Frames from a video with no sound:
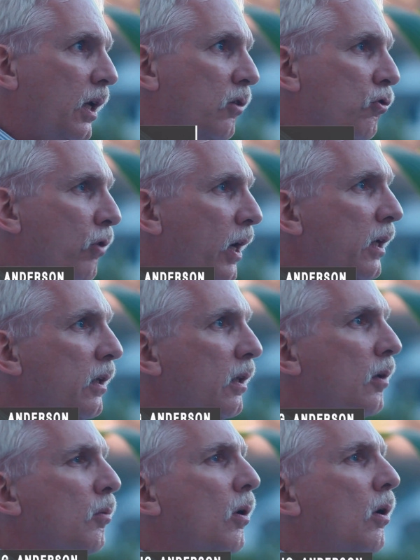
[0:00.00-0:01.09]
and training
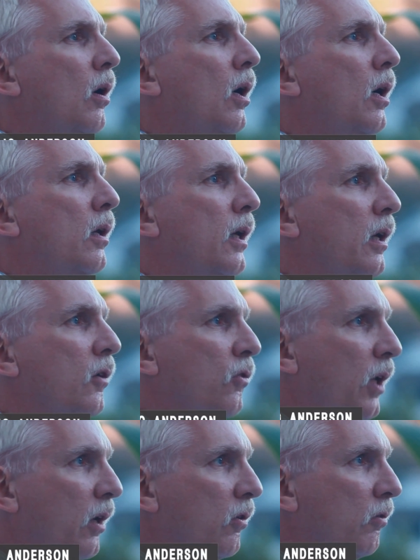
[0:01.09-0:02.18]
them on a
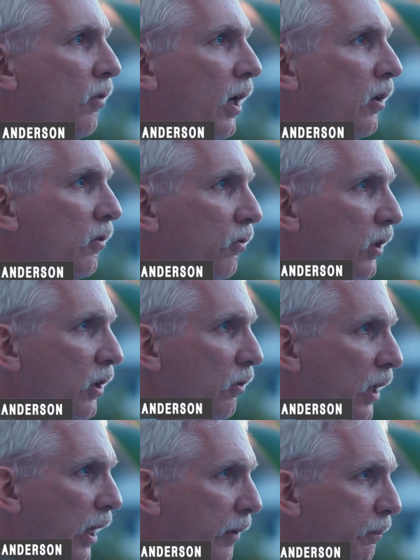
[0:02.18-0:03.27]
standard violent
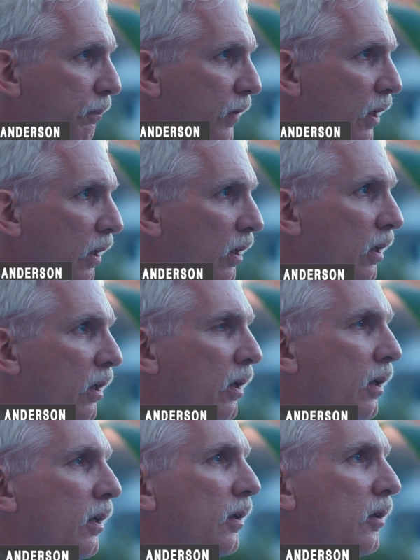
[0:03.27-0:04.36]
video game
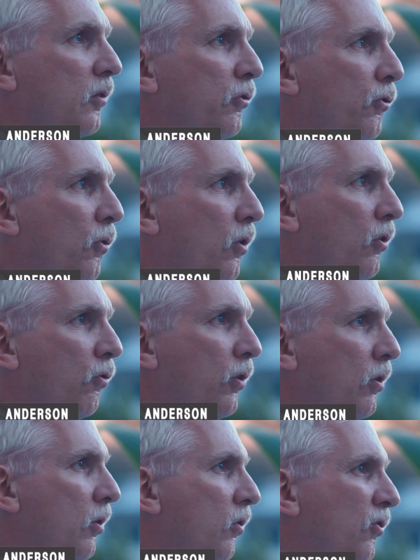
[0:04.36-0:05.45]
for as
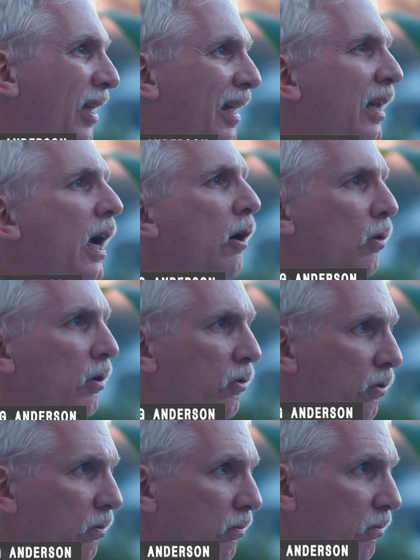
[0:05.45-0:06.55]
few as 10
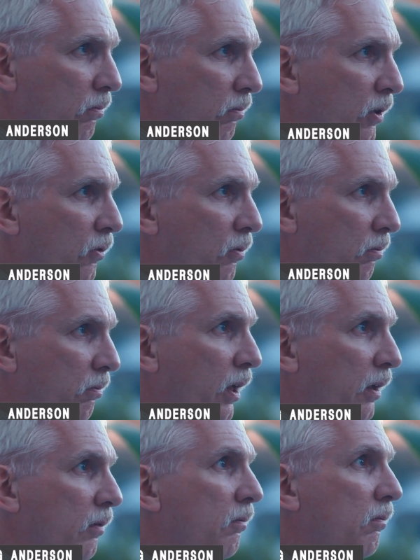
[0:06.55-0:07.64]
hours, this is
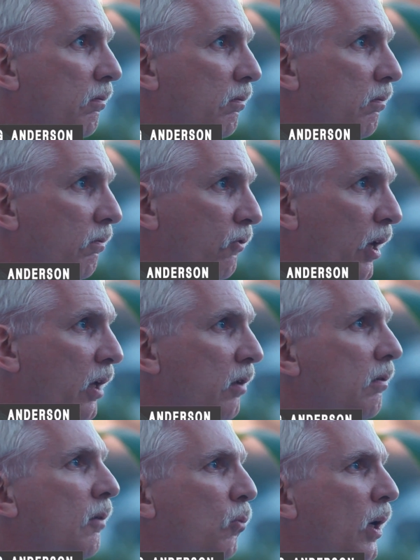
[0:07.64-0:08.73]
like
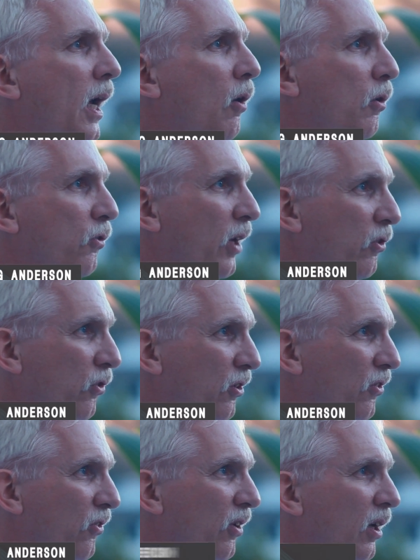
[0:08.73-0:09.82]
10 one-hour
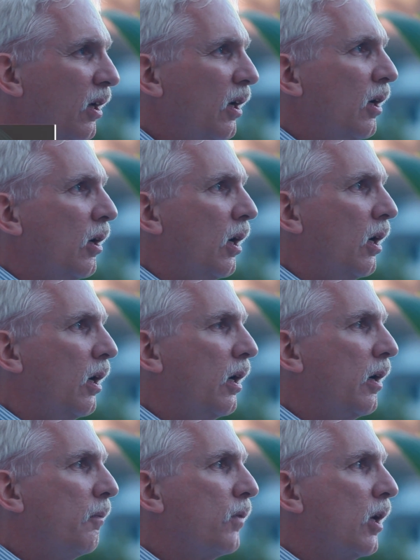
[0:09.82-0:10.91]
sessions,
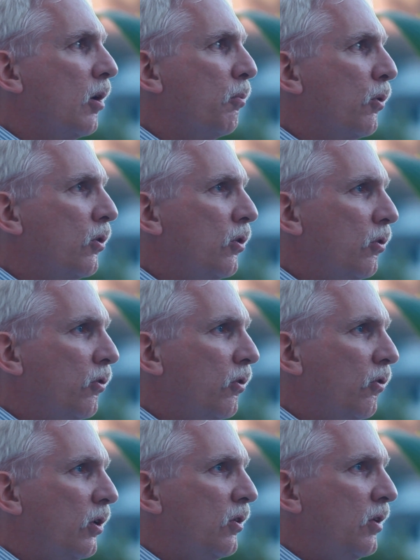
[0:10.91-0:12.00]

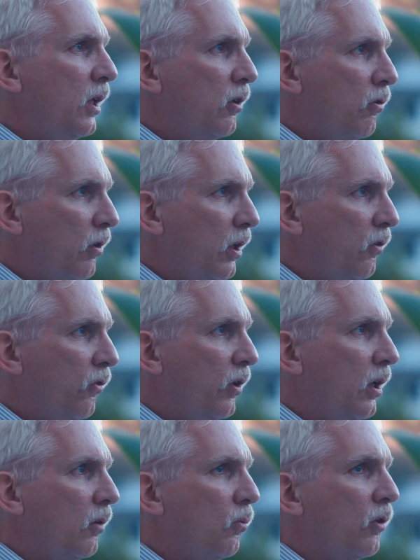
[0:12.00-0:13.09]
produces a decrease
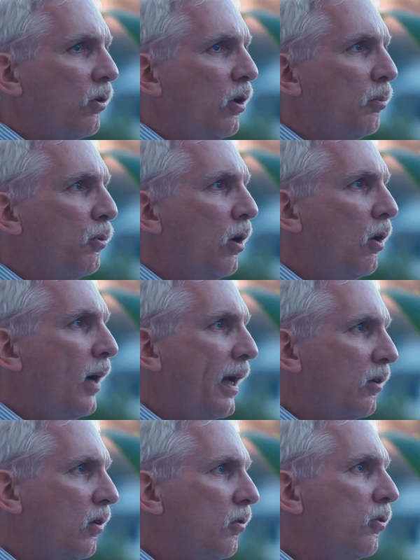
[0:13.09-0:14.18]
in what's called
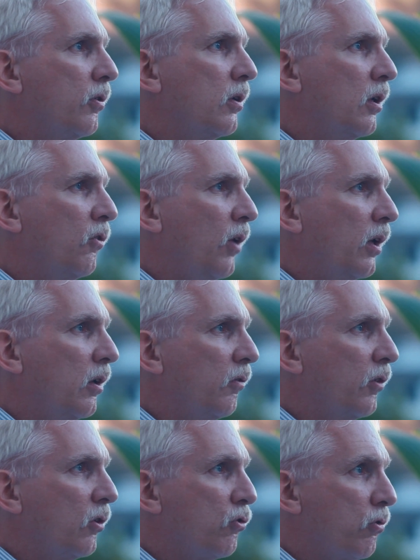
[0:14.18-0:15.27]
proactive
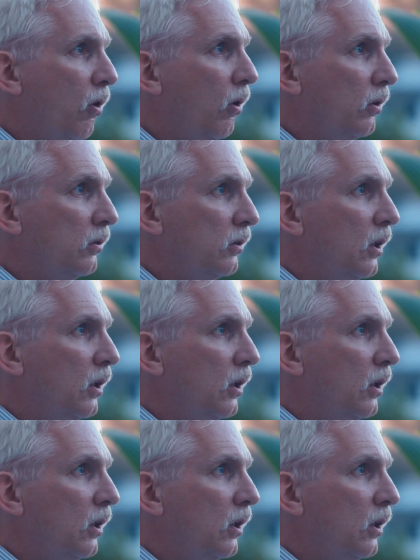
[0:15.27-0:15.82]
executive control,